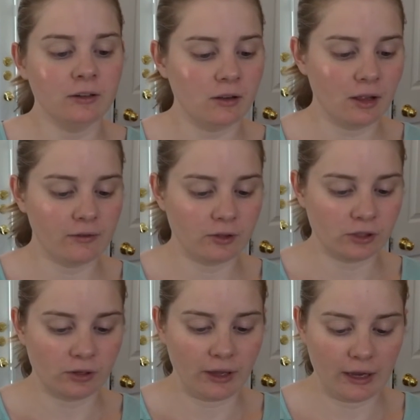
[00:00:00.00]
of those
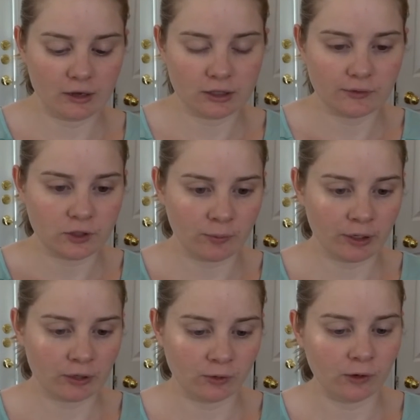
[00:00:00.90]
little hairs left on
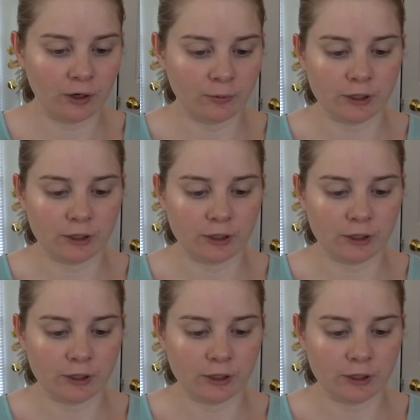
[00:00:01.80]
my corn,